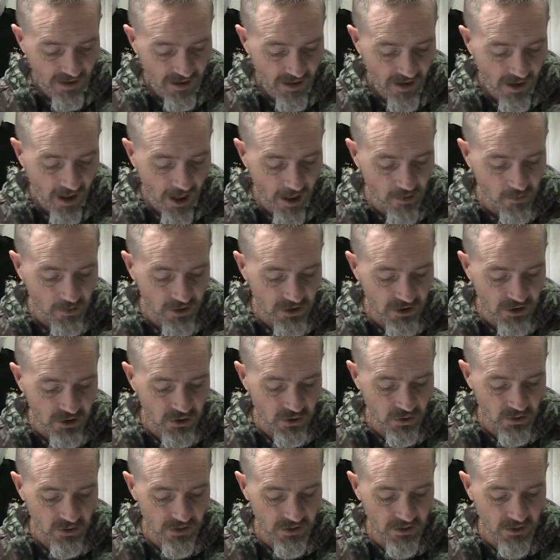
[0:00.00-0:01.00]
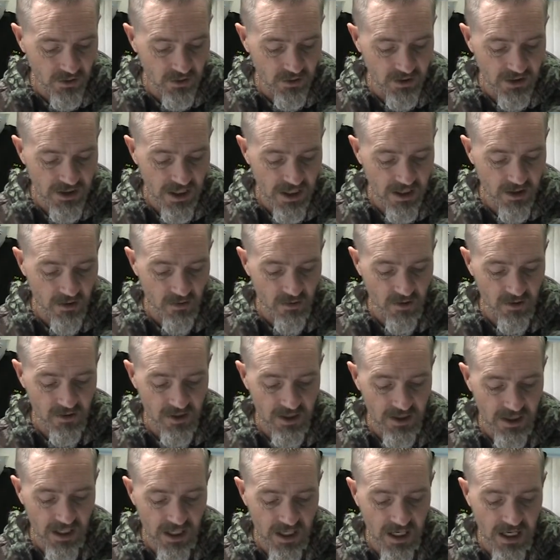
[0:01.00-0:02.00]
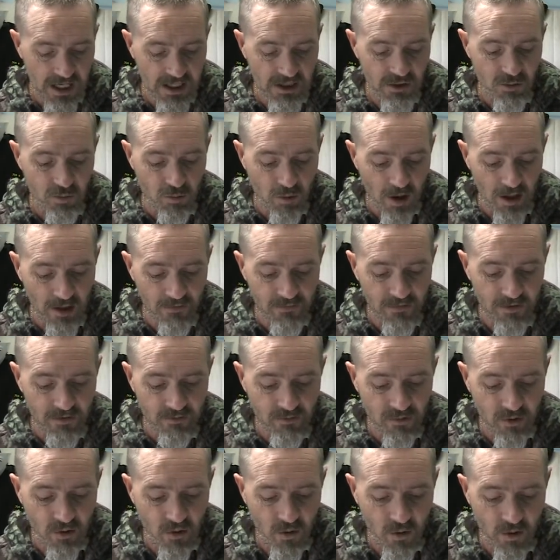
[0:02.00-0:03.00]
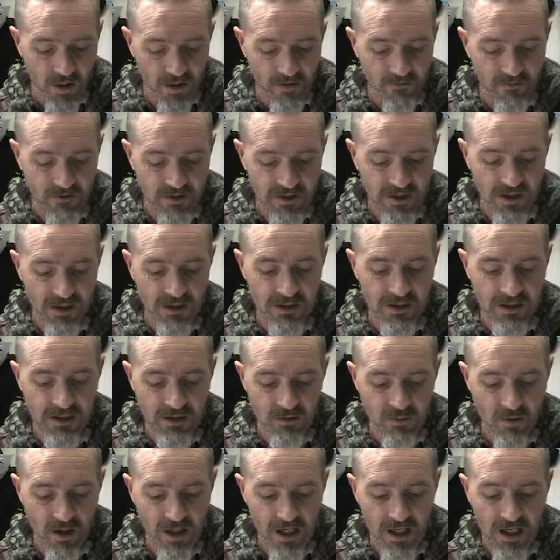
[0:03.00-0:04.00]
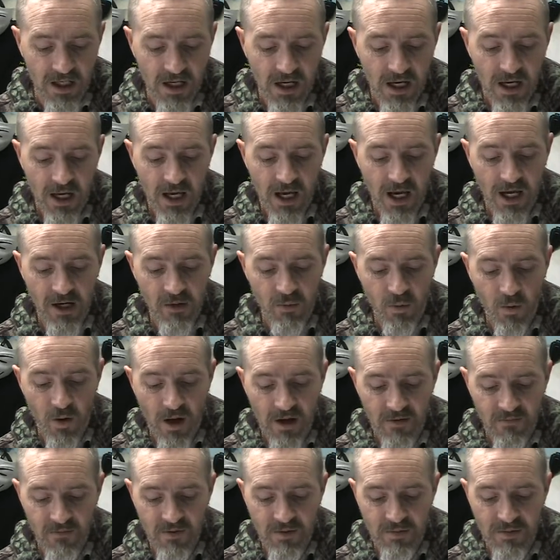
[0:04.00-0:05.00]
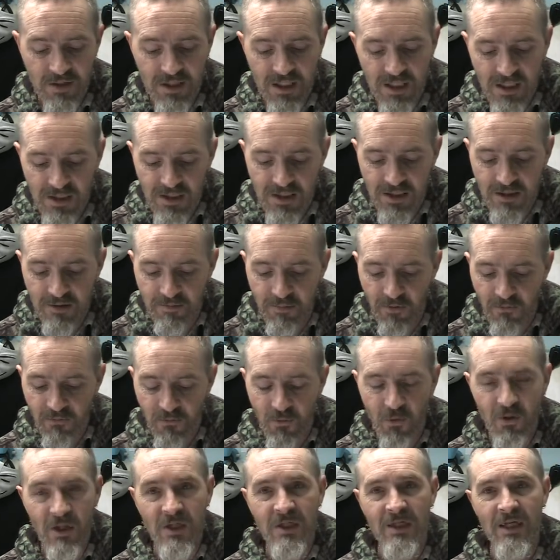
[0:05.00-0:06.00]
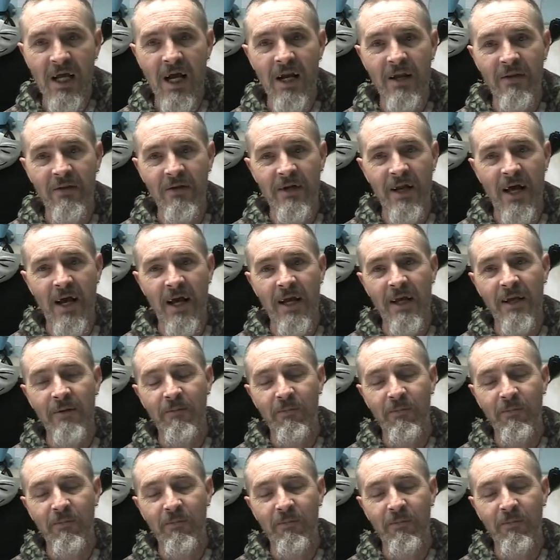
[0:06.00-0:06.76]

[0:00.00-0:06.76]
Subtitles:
I will ensure the court taker on the day has relevant recording facilities running and will have them tested before the start of the day.